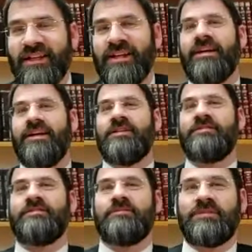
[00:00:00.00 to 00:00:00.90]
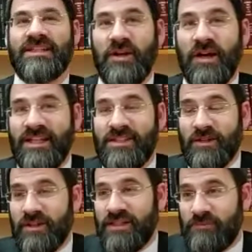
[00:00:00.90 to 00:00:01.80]
But he's
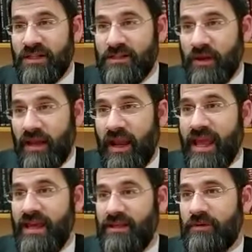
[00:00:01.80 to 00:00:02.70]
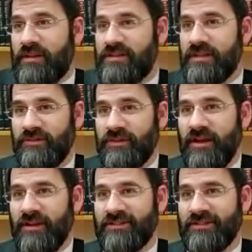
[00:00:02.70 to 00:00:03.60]
plagued by the
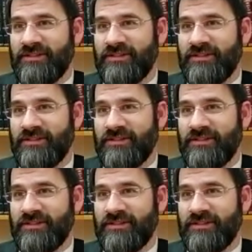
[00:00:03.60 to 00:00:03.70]
self-doubt.